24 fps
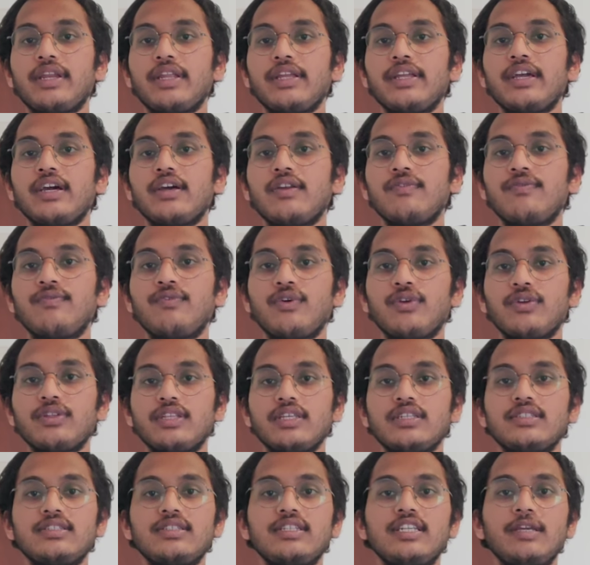per year
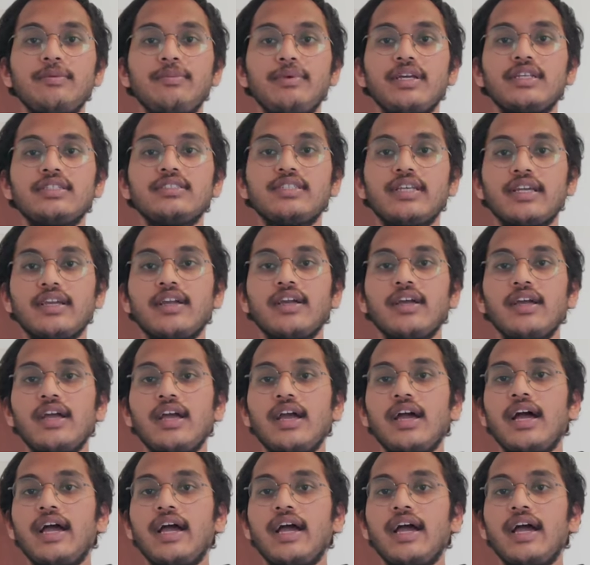for this DBS check.